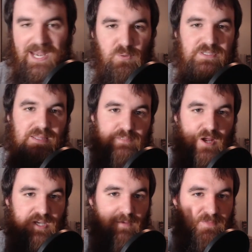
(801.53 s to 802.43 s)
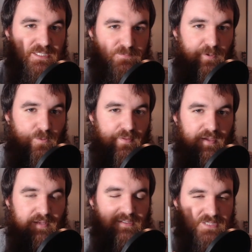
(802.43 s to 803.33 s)
And I will say this much: if this film
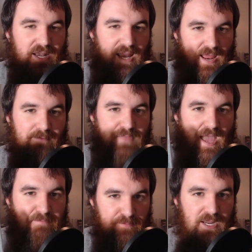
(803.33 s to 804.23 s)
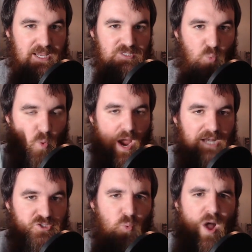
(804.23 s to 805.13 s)
does not have that phrase,
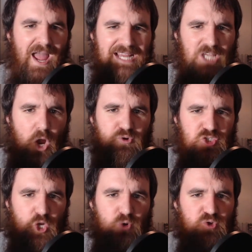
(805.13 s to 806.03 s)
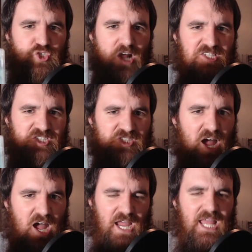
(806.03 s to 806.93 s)
why why don't you just
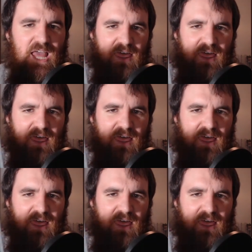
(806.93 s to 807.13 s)
die?